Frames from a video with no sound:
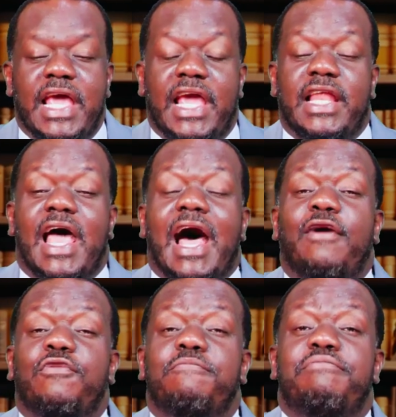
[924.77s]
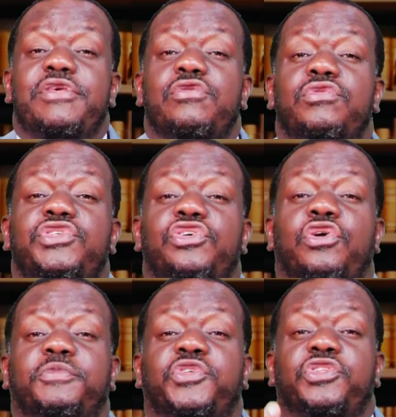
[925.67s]
And I'll build you
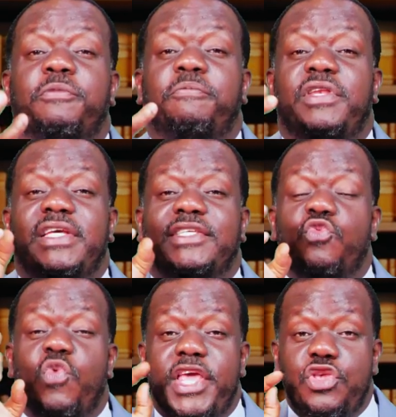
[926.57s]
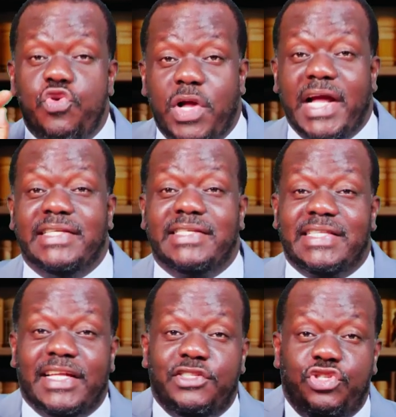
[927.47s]
up to the place where you can
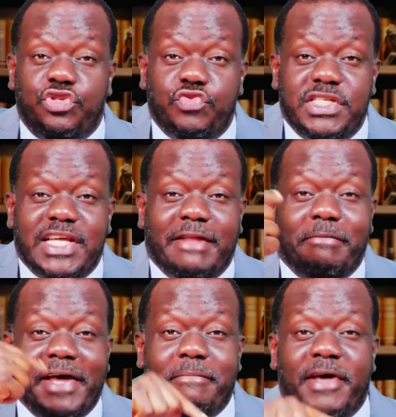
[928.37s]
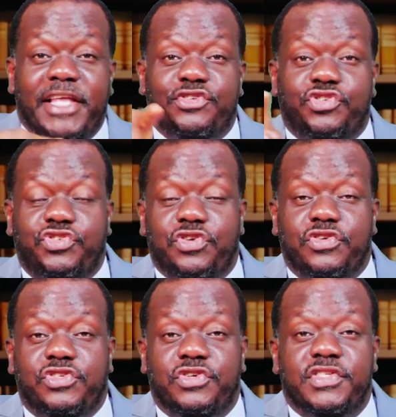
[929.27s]
start doing that by my
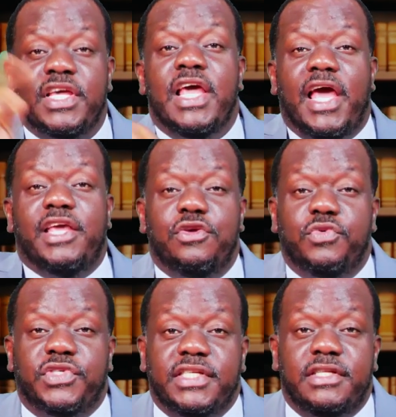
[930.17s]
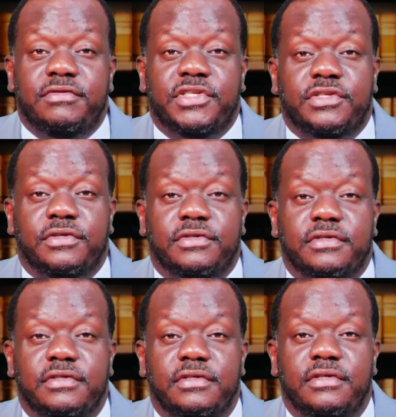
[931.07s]
instructions, and you will see the result.